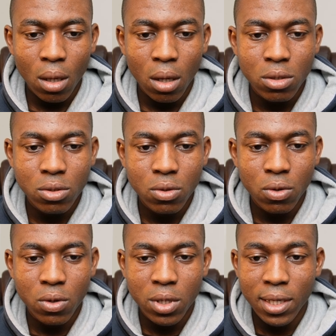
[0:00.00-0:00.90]

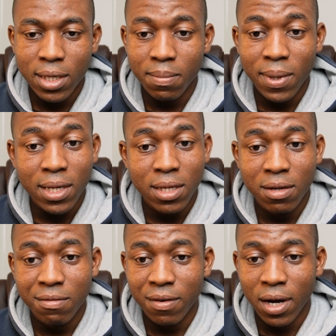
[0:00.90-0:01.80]
so they played
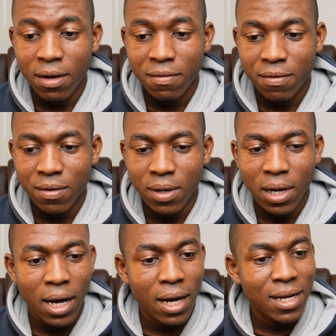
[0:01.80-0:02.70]
e5,
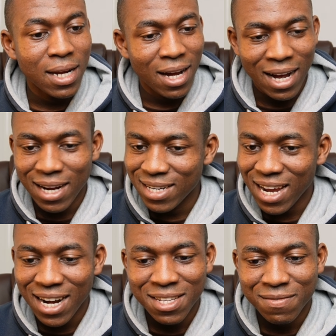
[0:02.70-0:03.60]
and
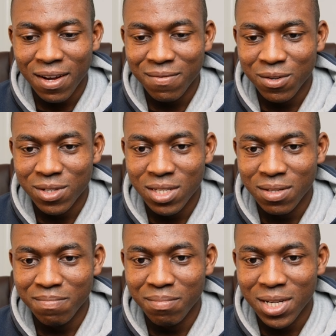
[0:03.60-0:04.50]
knight h5 was the
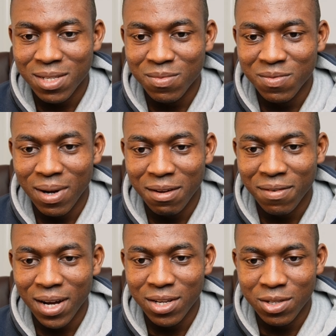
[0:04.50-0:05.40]
best move by
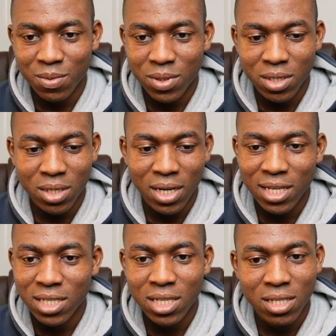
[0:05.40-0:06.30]
far in this position.
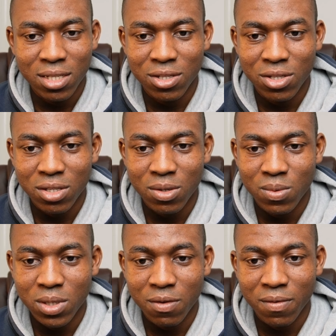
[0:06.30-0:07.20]
Knight g8 is just a
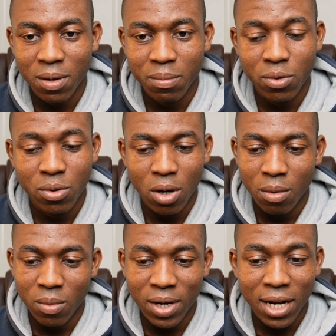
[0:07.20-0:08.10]
waste of tempo,
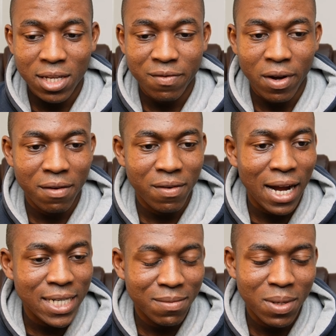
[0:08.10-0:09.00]
but knight h5, I
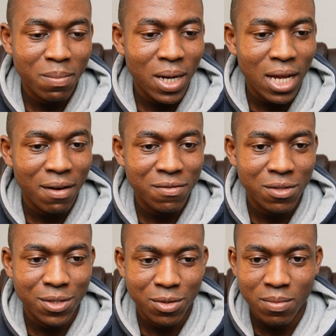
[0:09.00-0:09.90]
remember that I've
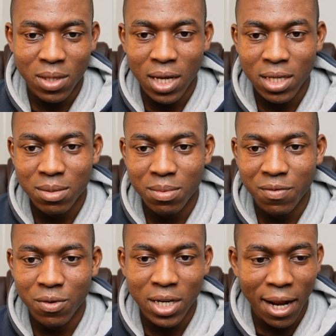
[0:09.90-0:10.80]
done something like this
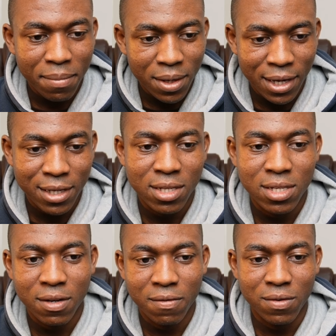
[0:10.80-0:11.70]
before. Then I played knight
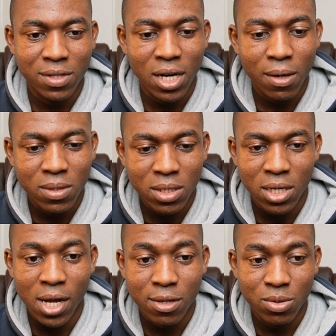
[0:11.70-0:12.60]
g7, rerouted the
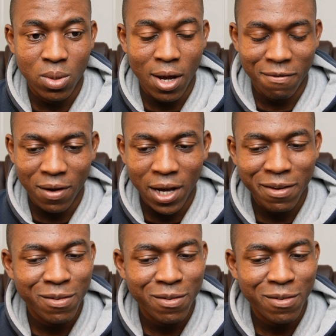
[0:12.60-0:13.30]
knight to f5.